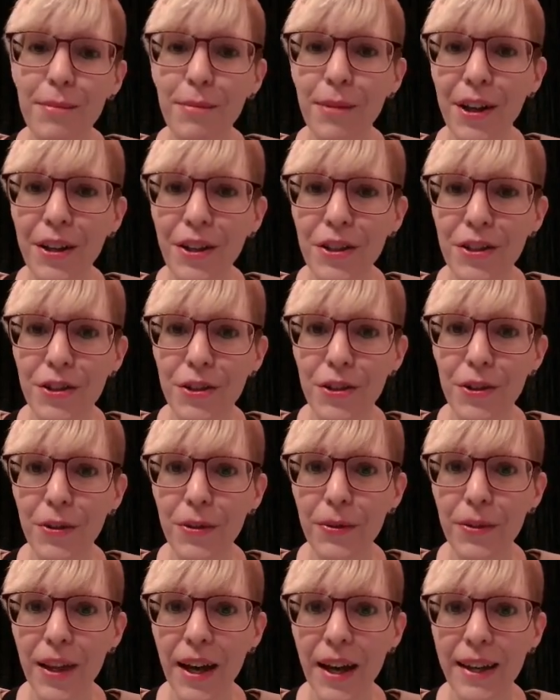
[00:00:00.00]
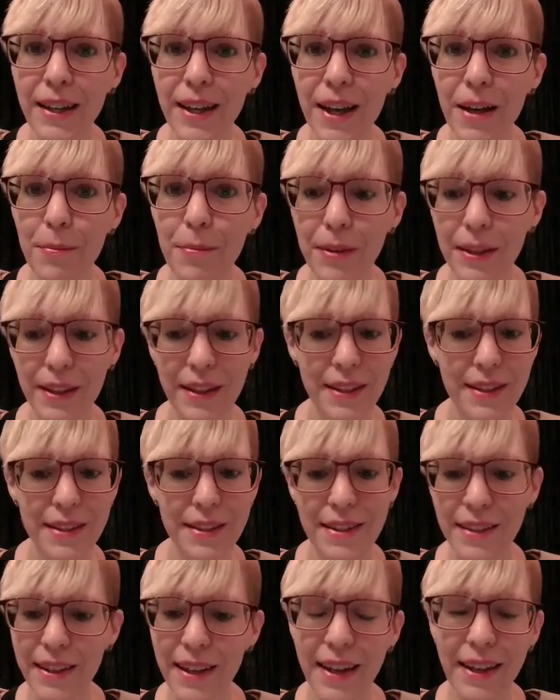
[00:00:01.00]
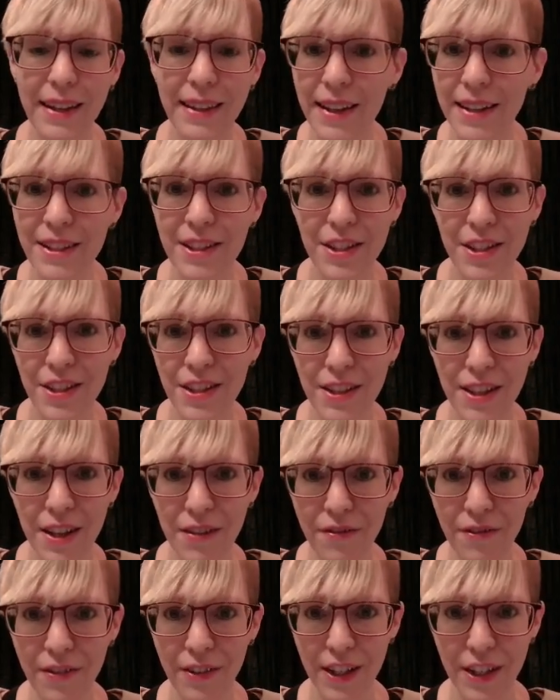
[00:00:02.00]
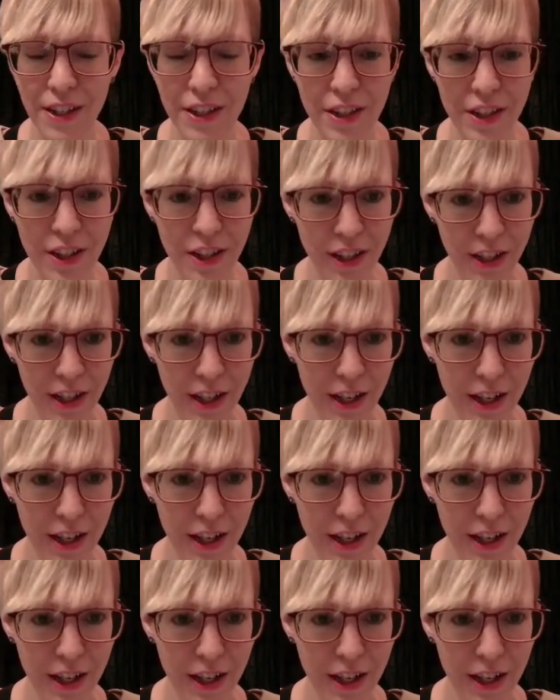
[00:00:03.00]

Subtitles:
I'm not going to show that yet because, again, that's just not finished.